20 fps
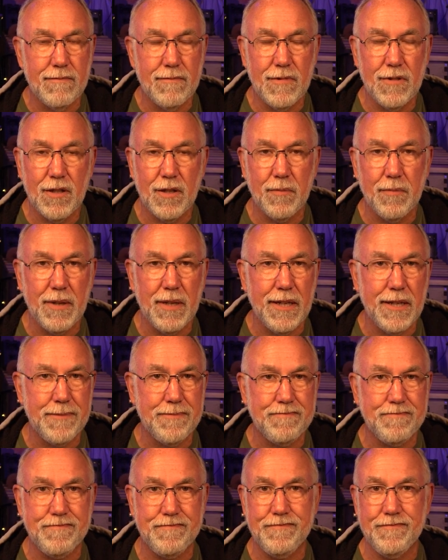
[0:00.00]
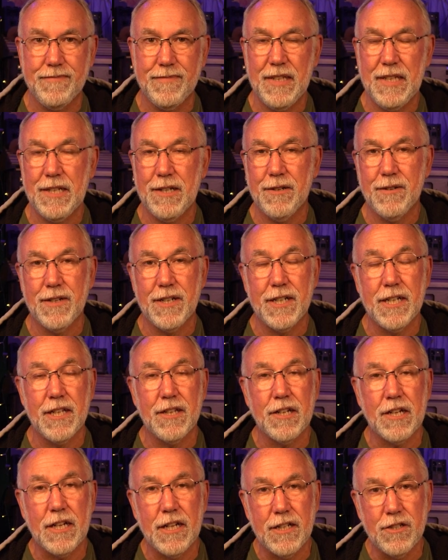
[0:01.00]
You can be, you know, in
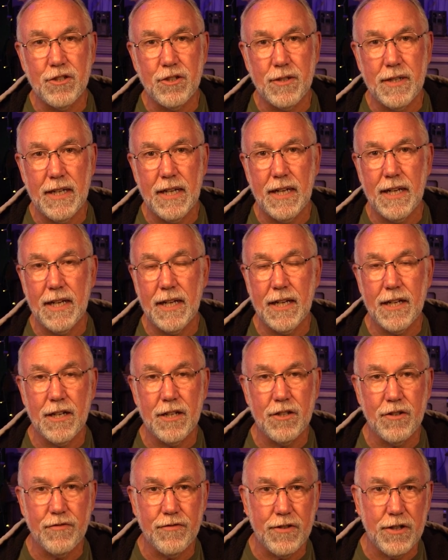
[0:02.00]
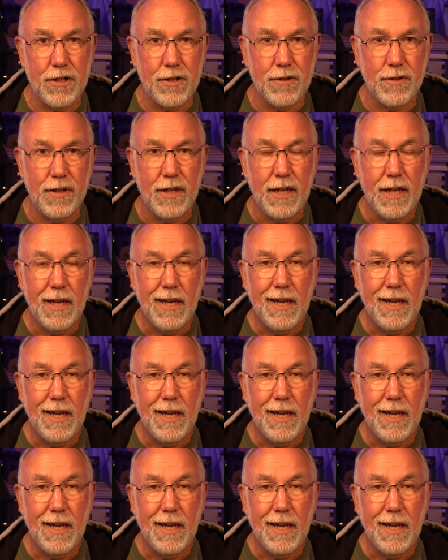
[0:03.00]
another country and get on your phone